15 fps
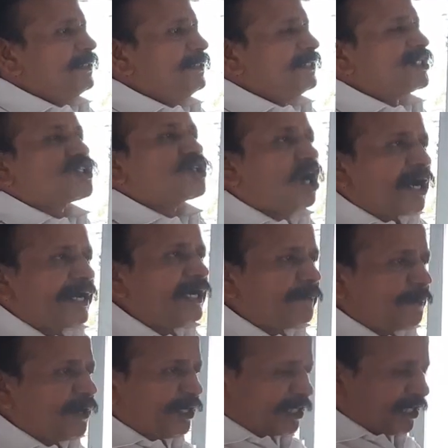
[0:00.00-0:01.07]
the soil
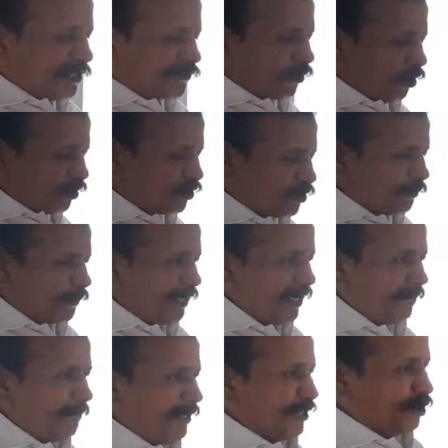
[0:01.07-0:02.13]
particles also
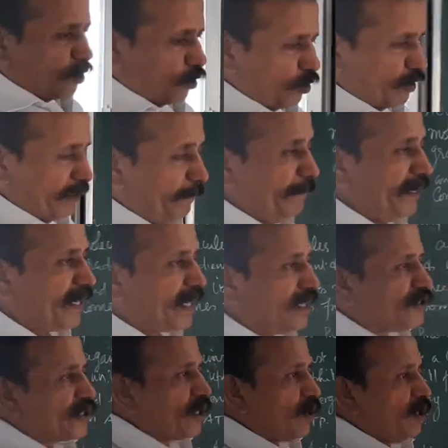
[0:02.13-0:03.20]
play a major role. The
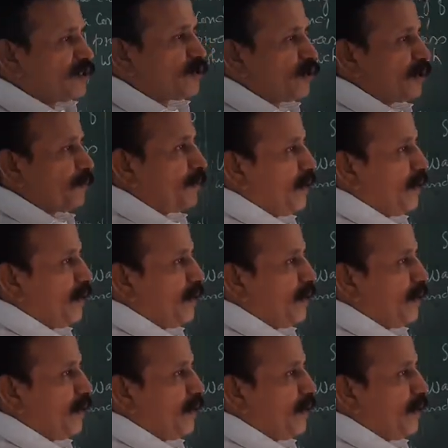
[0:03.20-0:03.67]
minerals are also